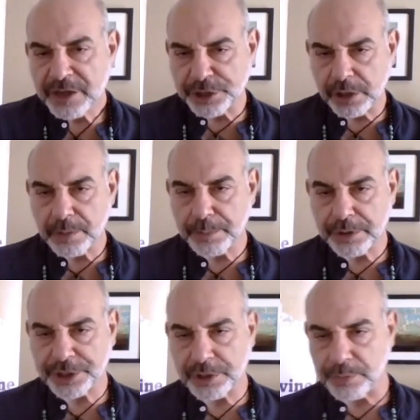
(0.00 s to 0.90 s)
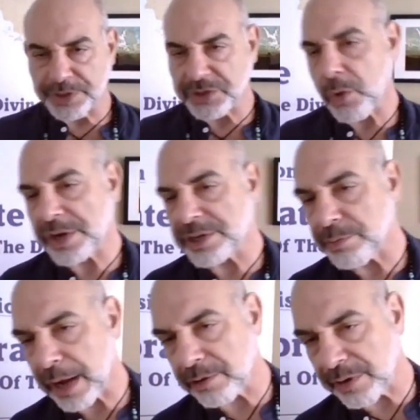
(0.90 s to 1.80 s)
Sugarbush Resort
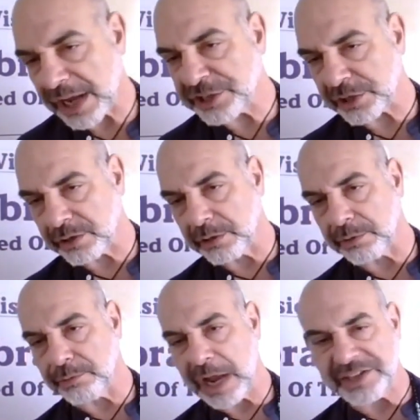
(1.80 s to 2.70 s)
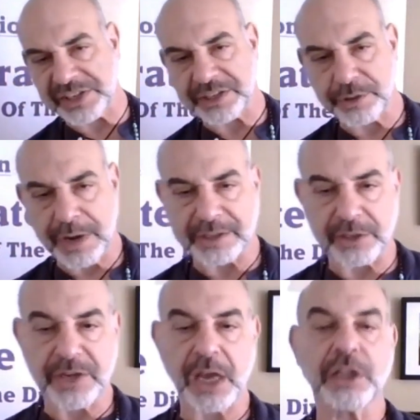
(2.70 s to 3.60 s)
Recreational Racing Director
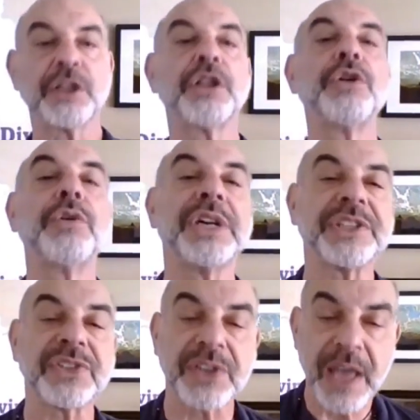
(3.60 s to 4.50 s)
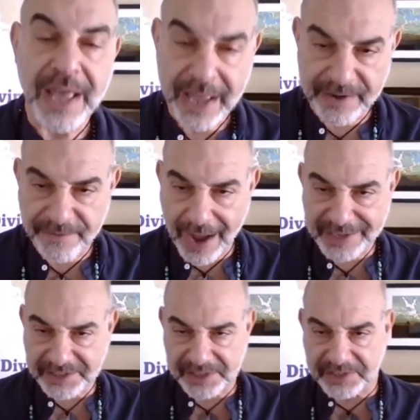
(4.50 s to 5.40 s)
Doug Lewis
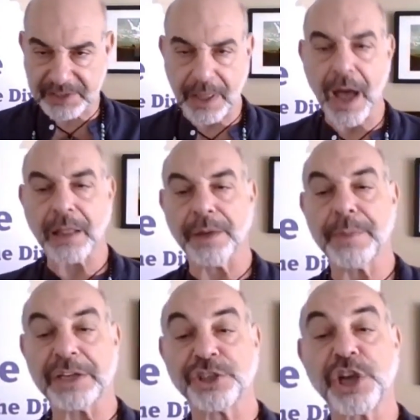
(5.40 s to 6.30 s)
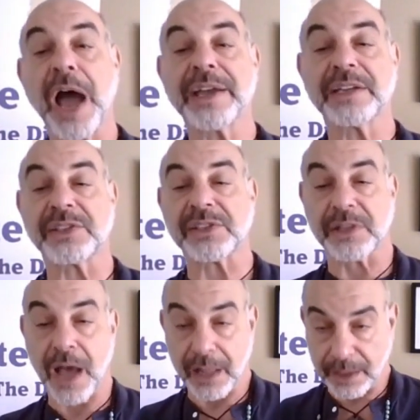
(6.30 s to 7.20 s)
advises slalom and giant
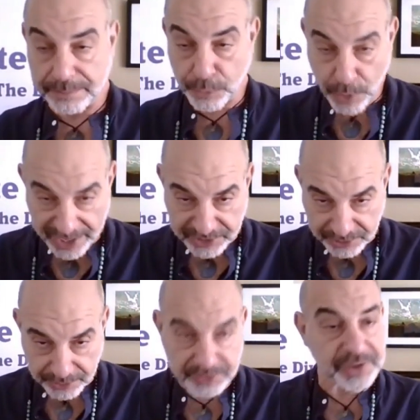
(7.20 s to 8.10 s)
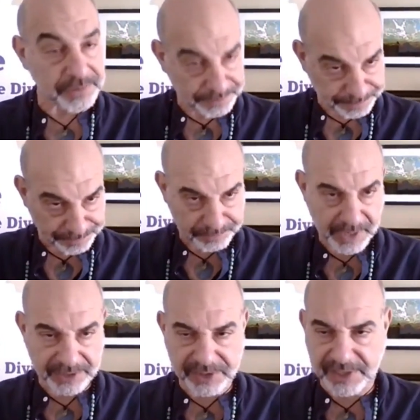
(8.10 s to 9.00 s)
slalom racers,
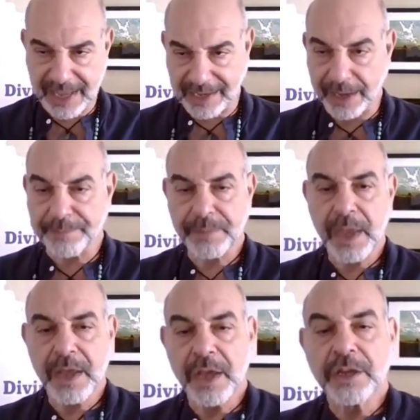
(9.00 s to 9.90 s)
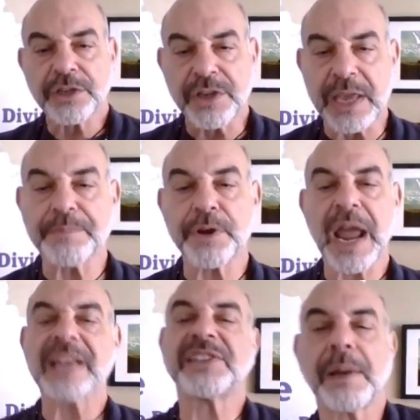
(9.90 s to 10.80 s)
that's skiing, to keep their
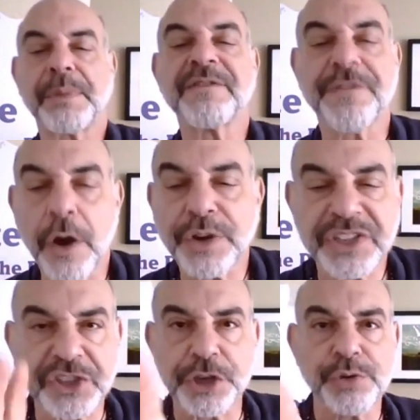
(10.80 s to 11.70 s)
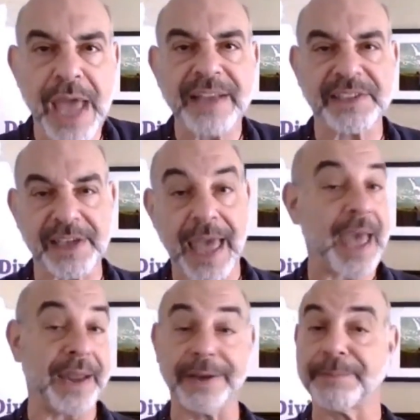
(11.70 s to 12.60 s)
heads up and focus 2 gates
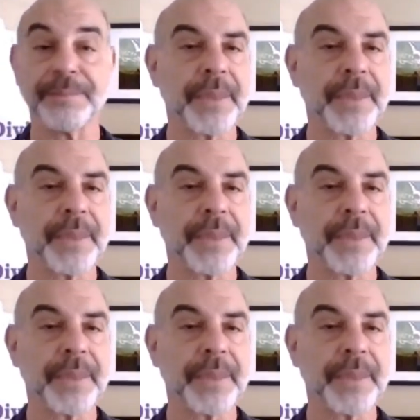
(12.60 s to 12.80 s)
ahead.